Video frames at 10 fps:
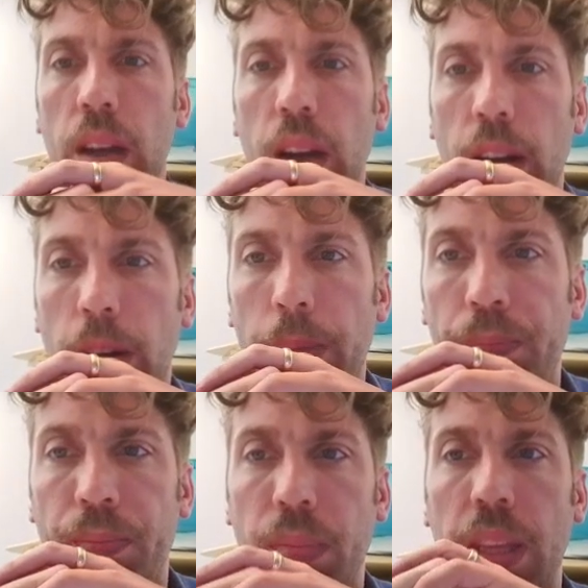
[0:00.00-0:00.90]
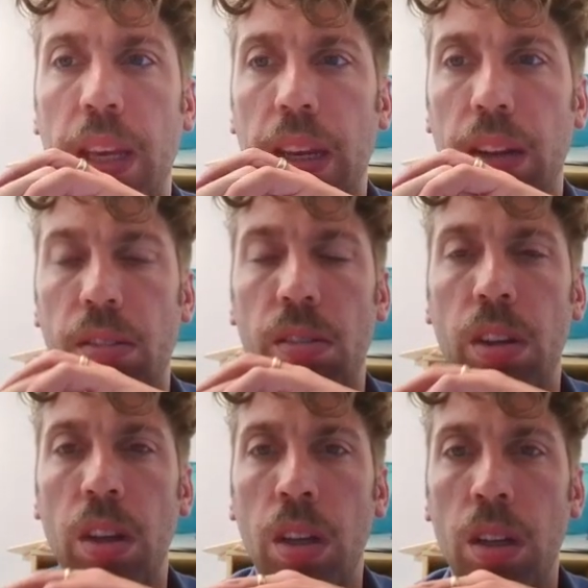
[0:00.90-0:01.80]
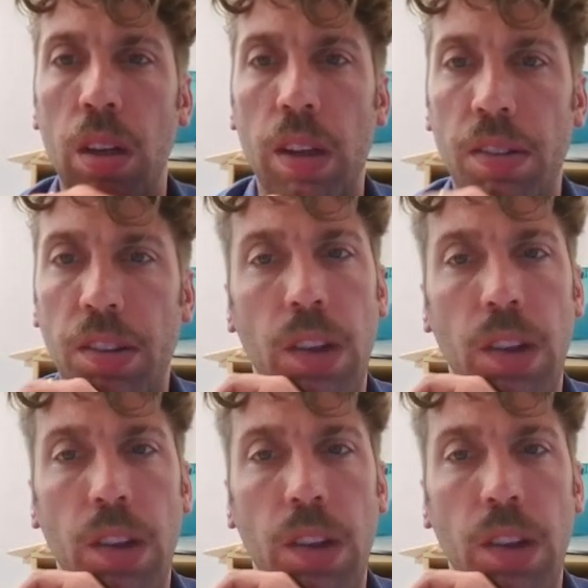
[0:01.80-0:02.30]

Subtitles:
and instead